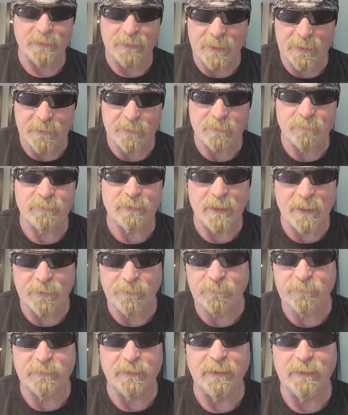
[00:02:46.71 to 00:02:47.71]
that because I
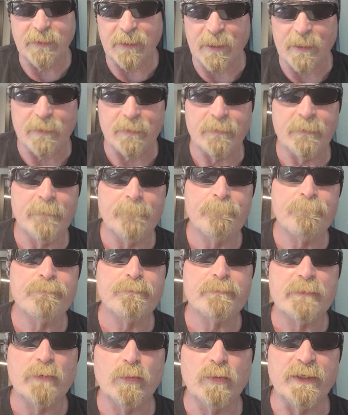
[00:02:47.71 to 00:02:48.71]
seek out
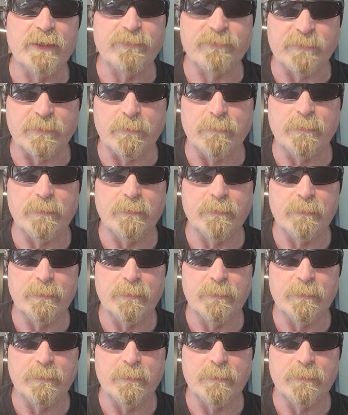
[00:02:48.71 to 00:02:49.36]
wisdom